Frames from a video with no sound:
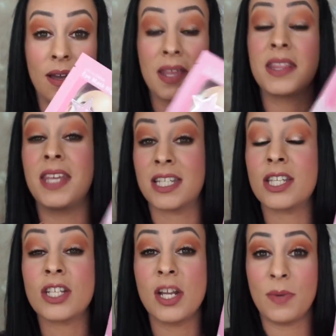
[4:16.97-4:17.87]
this is
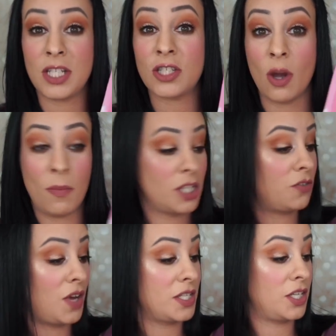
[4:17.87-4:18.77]
gonna be so much
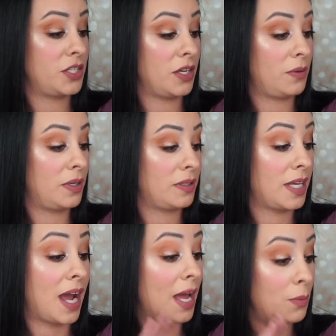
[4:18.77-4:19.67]
fun to do. Like,
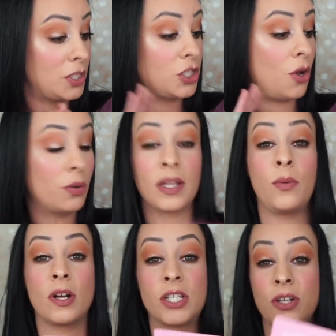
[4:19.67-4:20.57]
I would totally
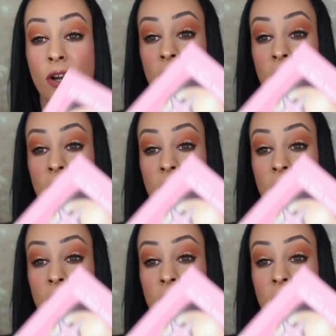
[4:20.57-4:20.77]
wear stars